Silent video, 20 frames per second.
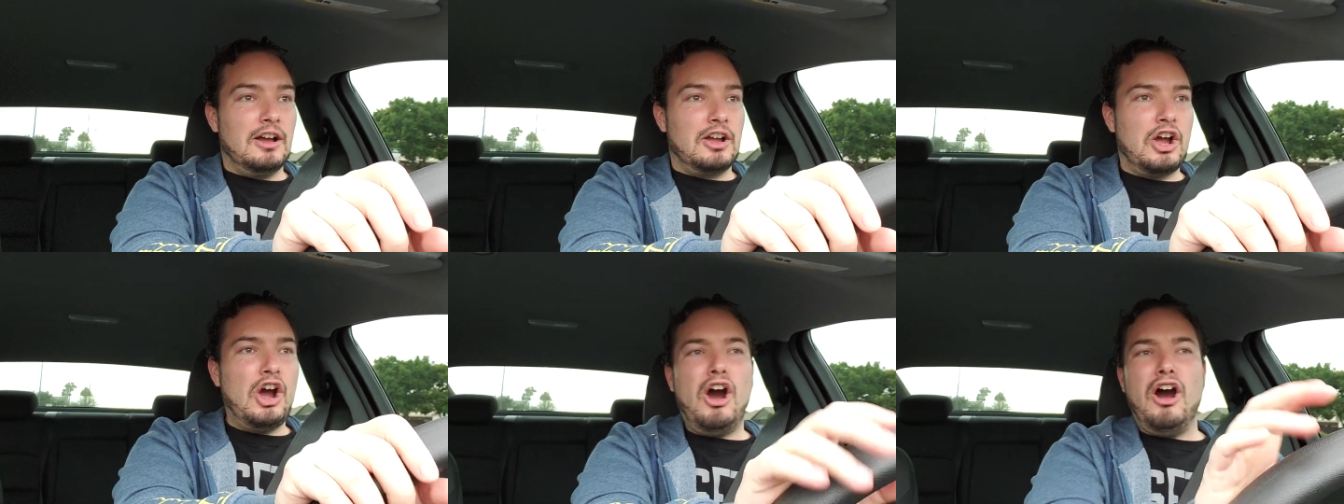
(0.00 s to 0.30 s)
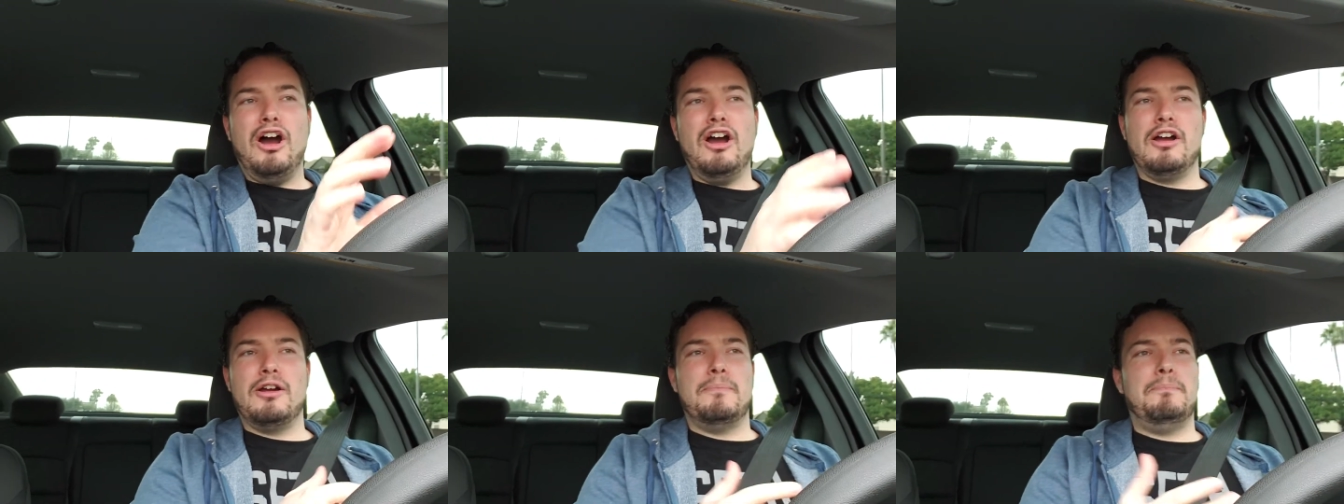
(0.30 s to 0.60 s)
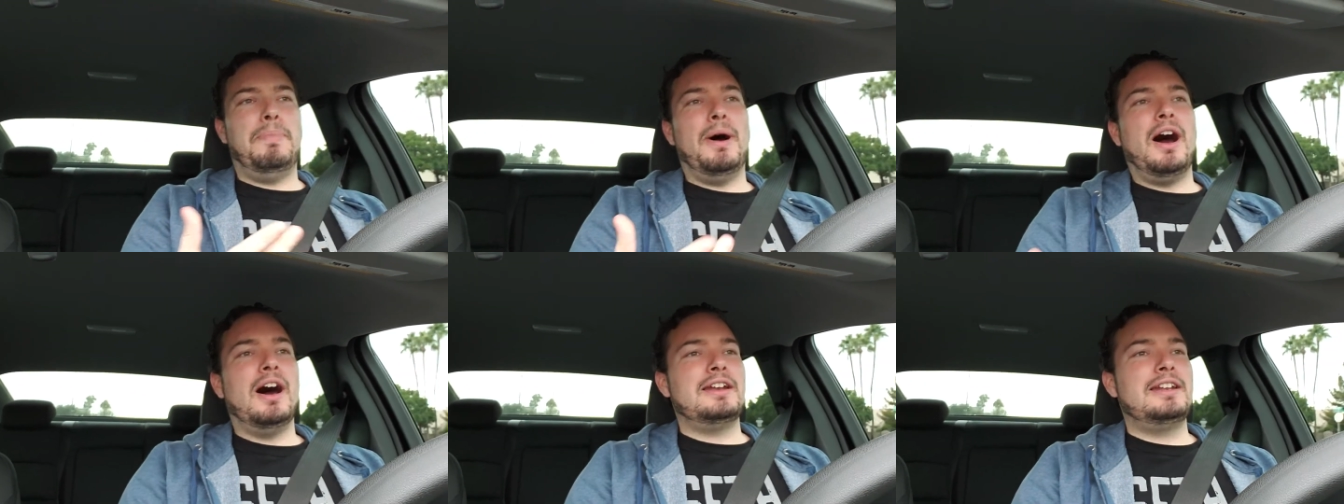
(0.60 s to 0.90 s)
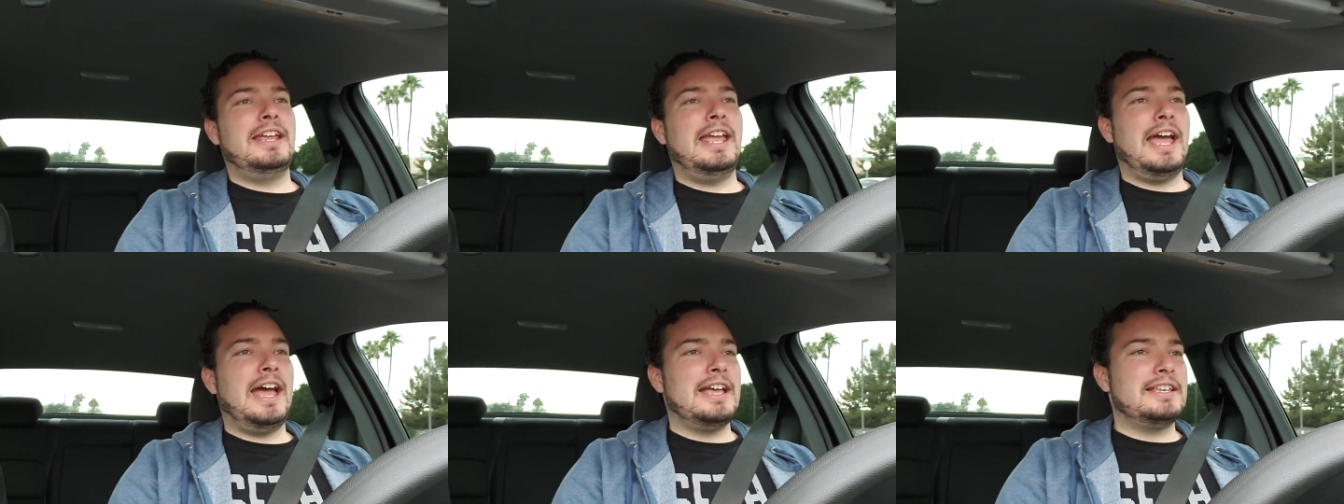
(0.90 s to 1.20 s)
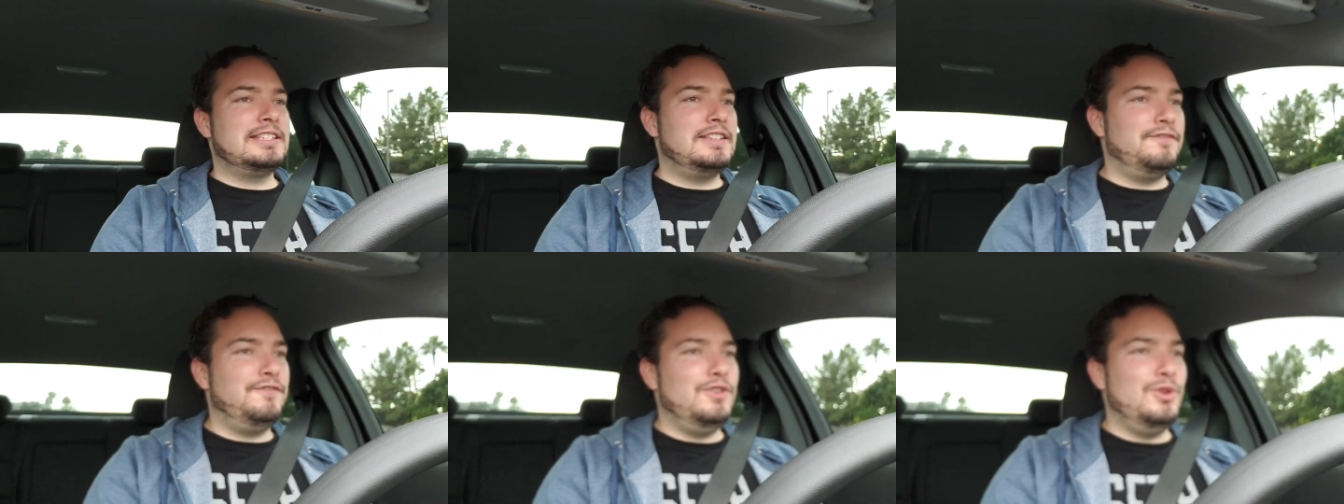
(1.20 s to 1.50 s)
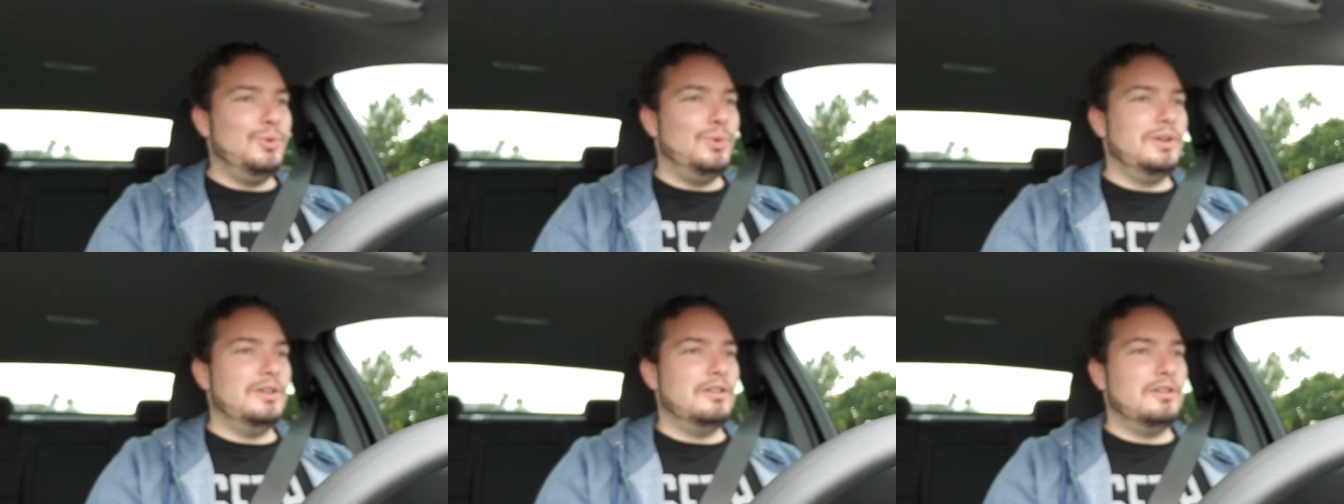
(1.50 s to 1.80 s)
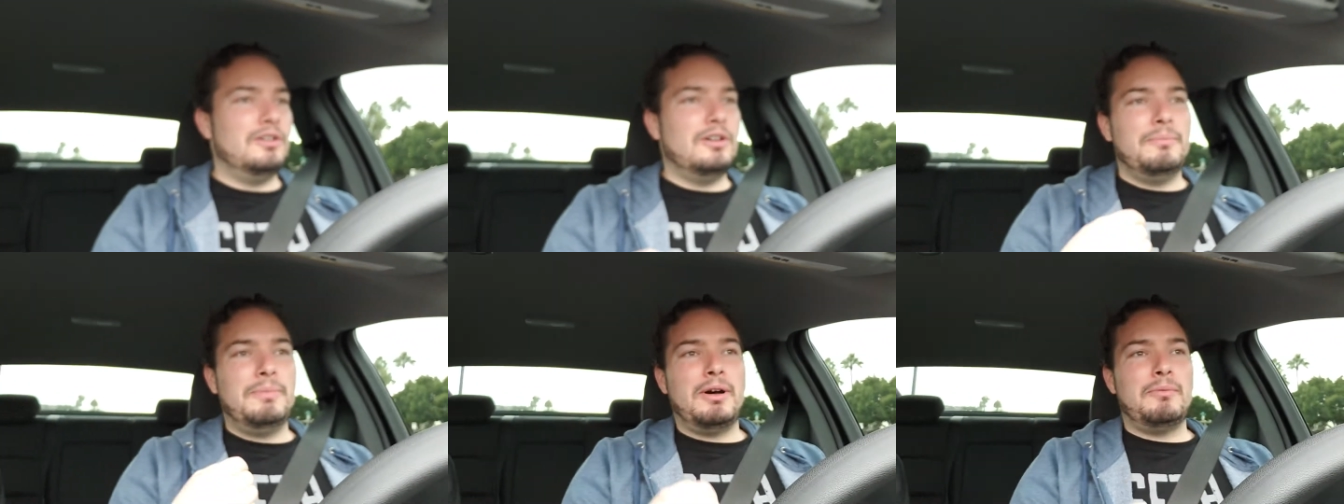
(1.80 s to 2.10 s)
car podcast, if you
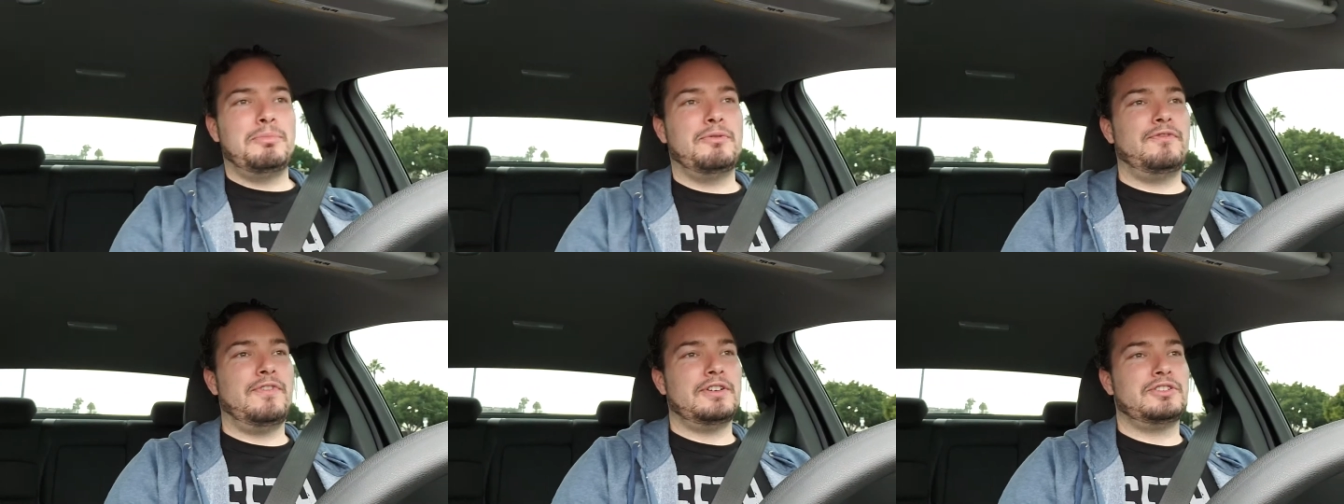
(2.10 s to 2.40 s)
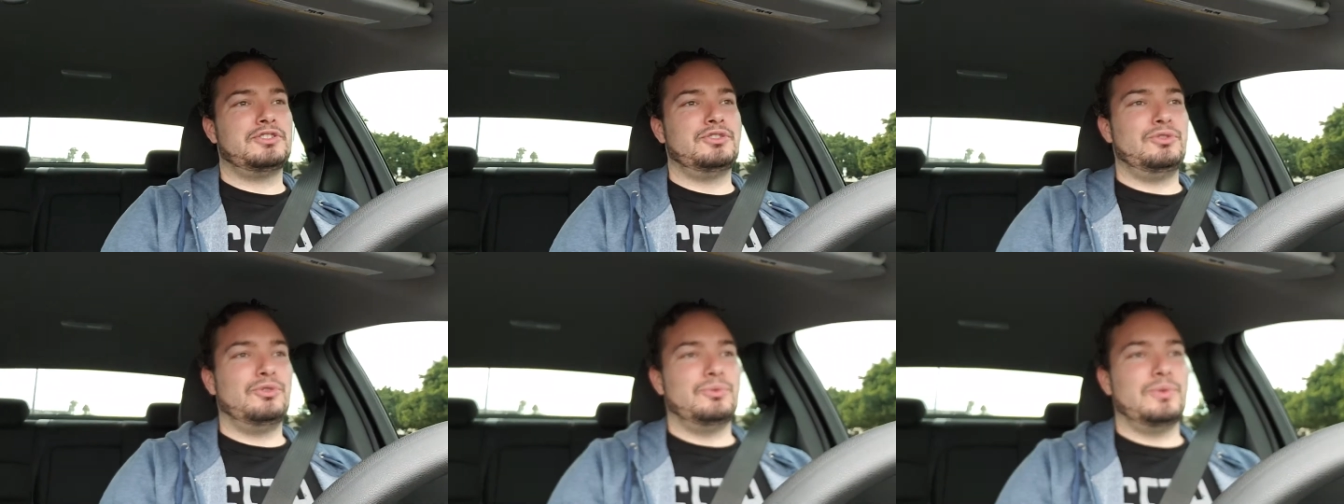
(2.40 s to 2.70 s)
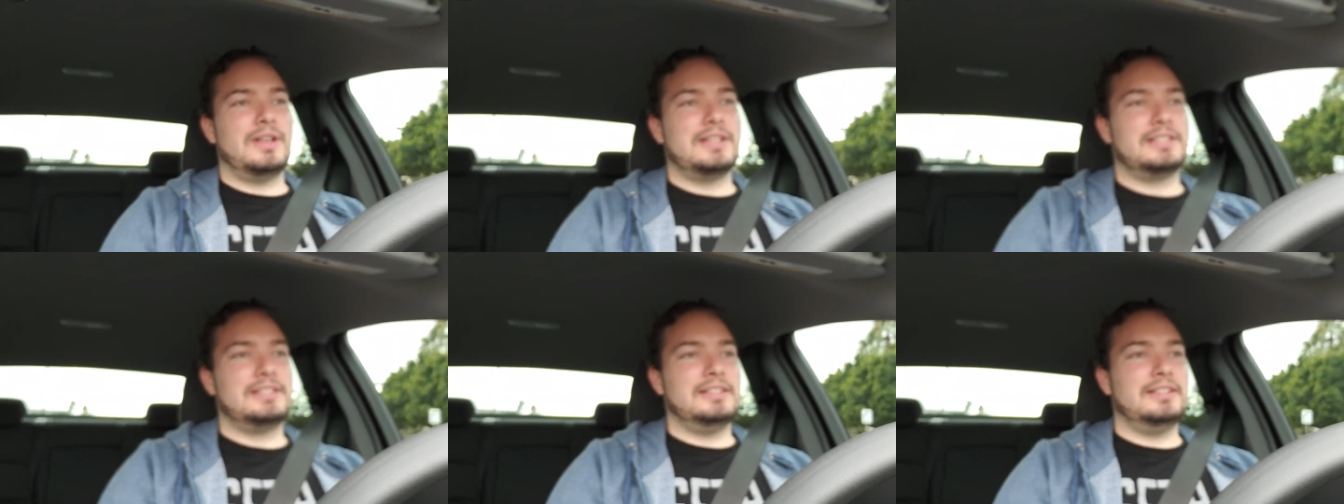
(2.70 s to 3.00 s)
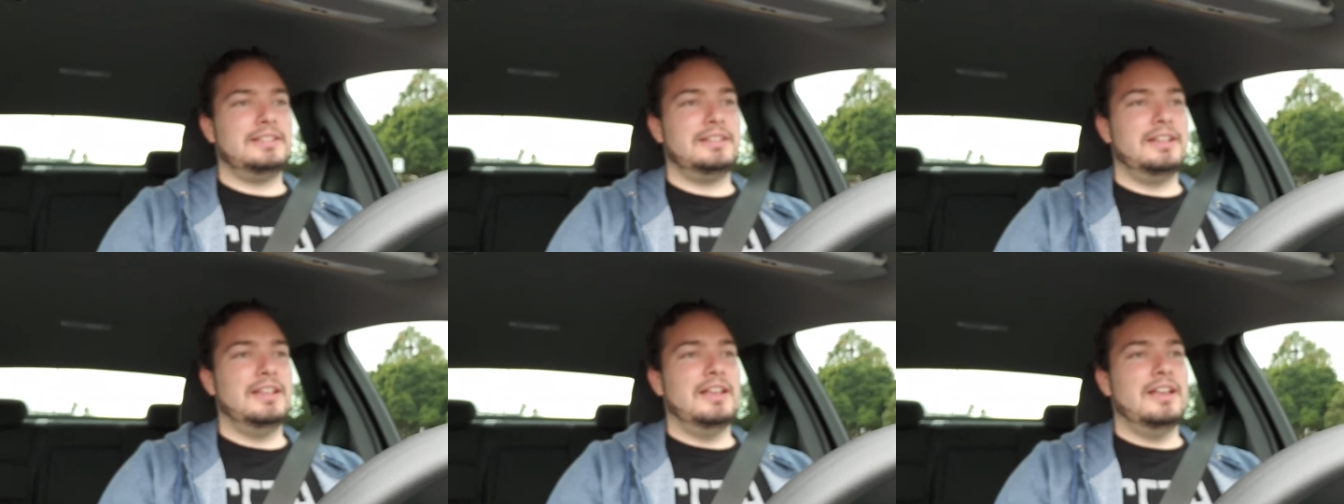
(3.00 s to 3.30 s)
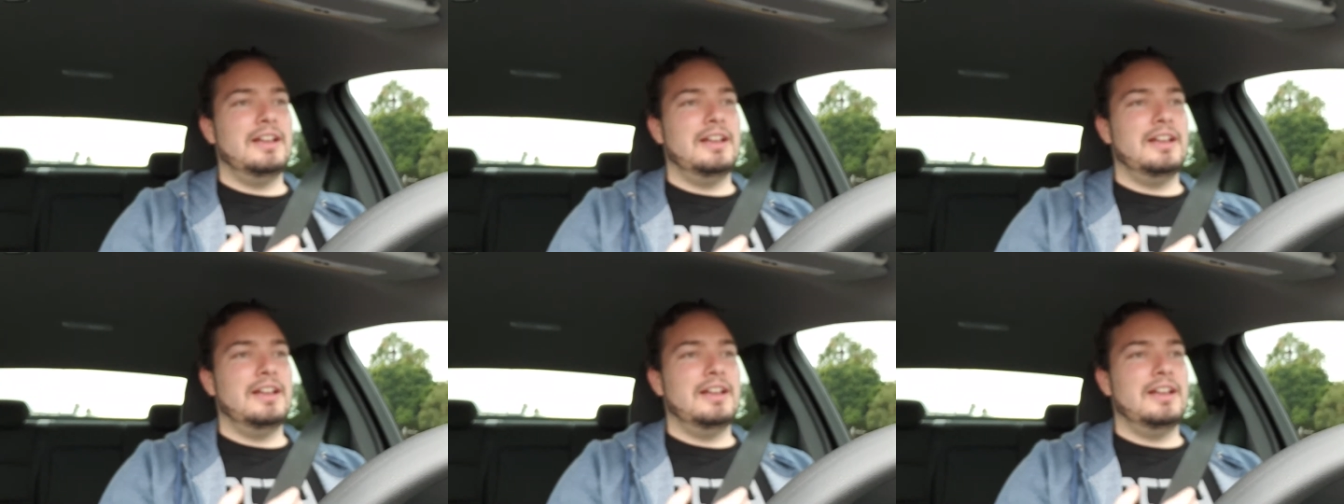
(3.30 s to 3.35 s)
will, about professional wrestling,